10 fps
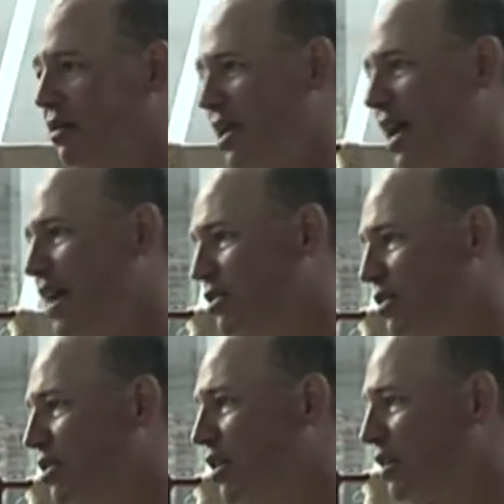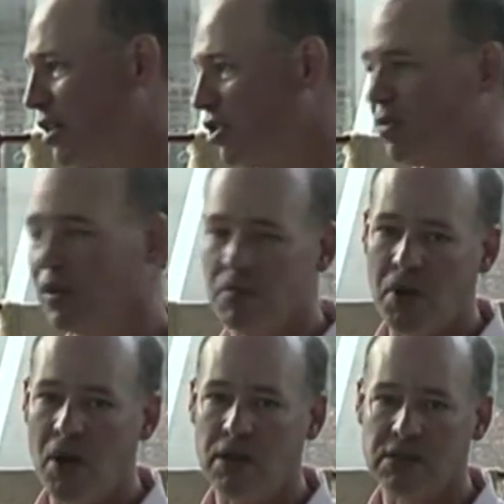they had to start issuing
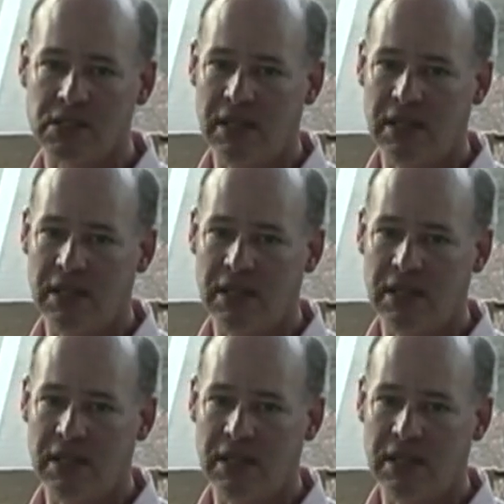balls.